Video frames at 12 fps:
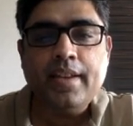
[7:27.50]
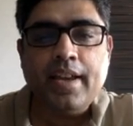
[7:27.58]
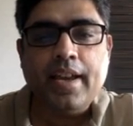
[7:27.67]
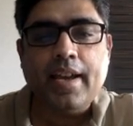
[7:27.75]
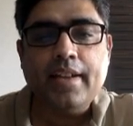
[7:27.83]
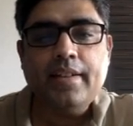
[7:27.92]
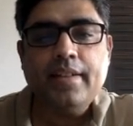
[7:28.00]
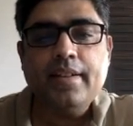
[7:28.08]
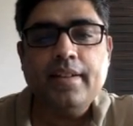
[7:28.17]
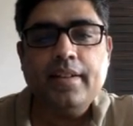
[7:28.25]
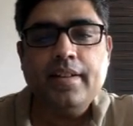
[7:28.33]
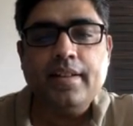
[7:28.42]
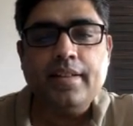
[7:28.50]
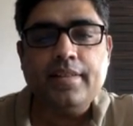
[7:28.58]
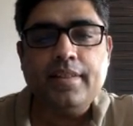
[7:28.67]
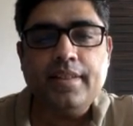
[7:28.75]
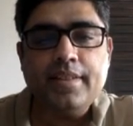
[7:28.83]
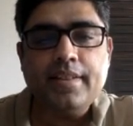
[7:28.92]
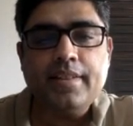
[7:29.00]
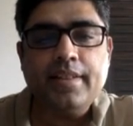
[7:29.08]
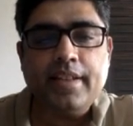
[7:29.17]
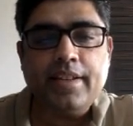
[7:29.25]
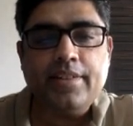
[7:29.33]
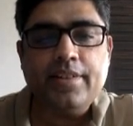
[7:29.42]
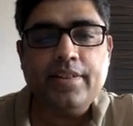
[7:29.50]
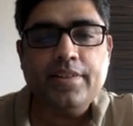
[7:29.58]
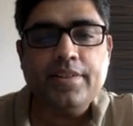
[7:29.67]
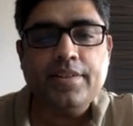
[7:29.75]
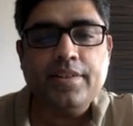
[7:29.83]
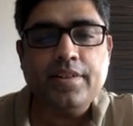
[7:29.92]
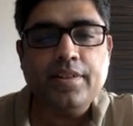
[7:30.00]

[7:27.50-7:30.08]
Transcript: and these are the areas